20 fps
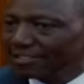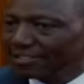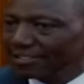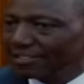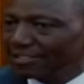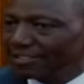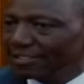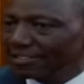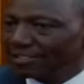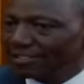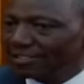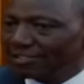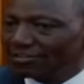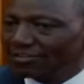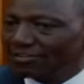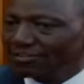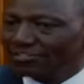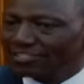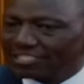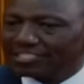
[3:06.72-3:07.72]
You know,
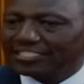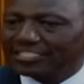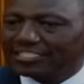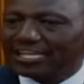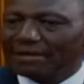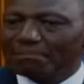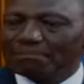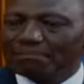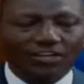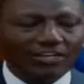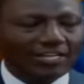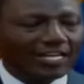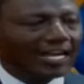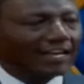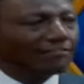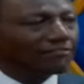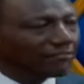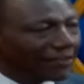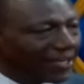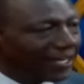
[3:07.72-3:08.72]
this arbitrary
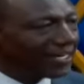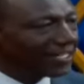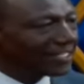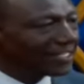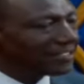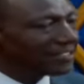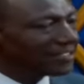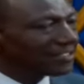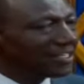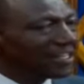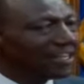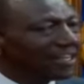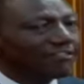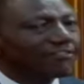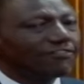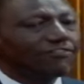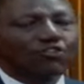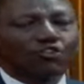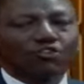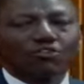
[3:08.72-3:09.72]
unfairness
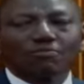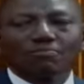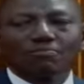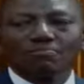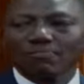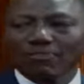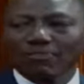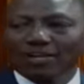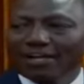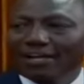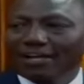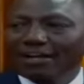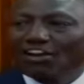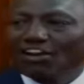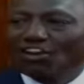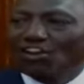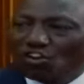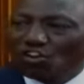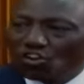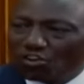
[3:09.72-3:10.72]
from
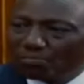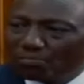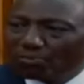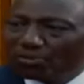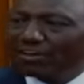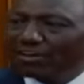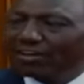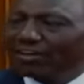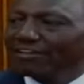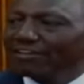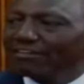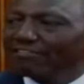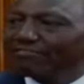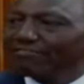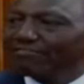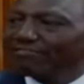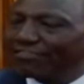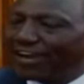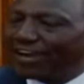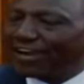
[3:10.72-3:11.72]
global
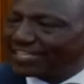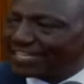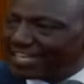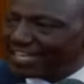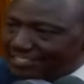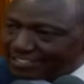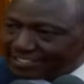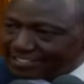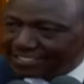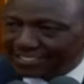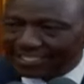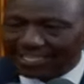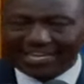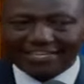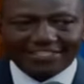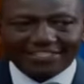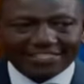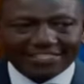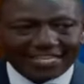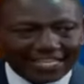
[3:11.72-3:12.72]
financing. And
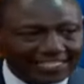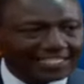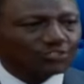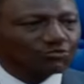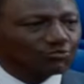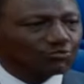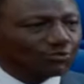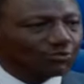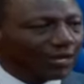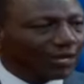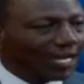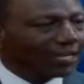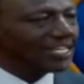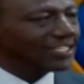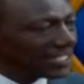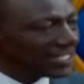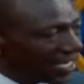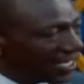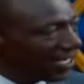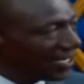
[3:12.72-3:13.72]
that is why we are
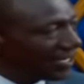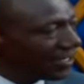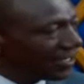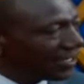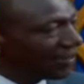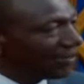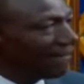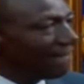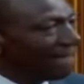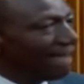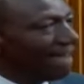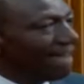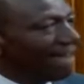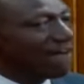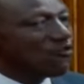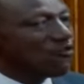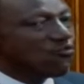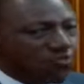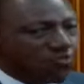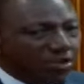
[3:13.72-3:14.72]
saying
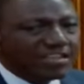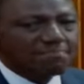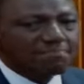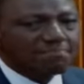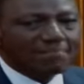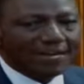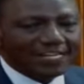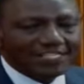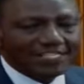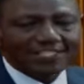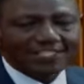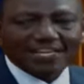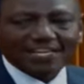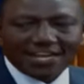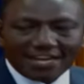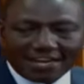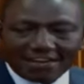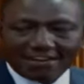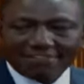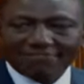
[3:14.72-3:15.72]
we must
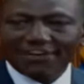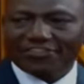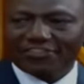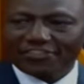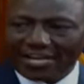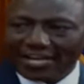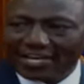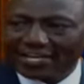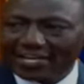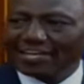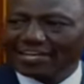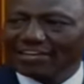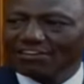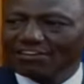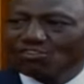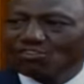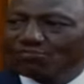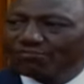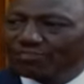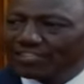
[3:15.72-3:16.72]
have a thorough
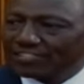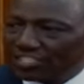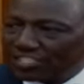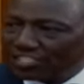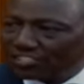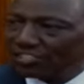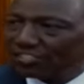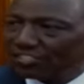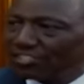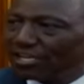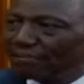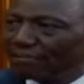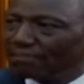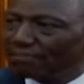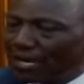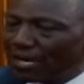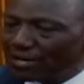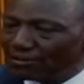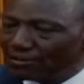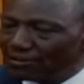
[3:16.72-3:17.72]
conversation
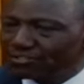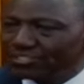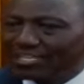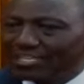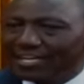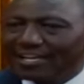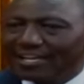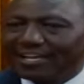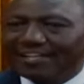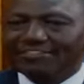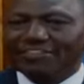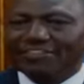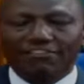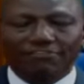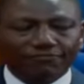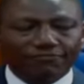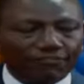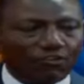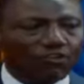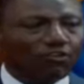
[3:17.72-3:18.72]
about the
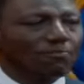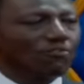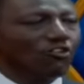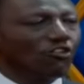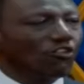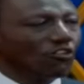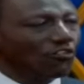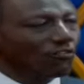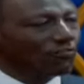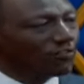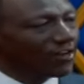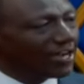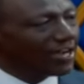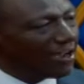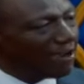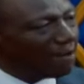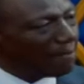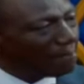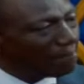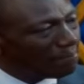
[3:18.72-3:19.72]
reform of
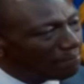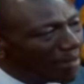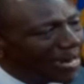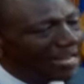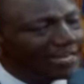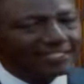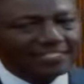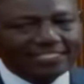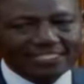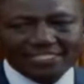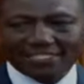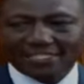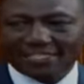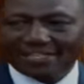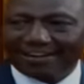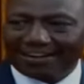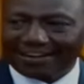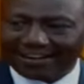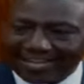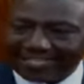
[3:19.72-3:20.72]

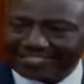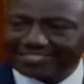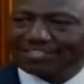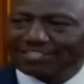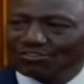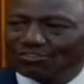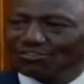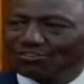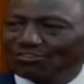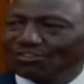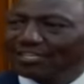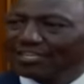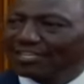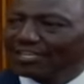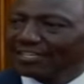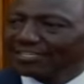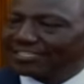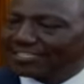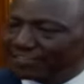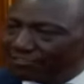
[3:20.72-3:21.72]
multilateral
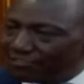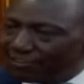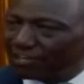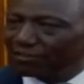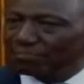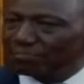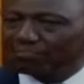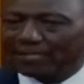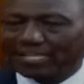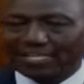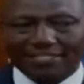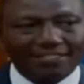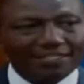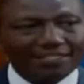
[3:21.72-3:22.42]
development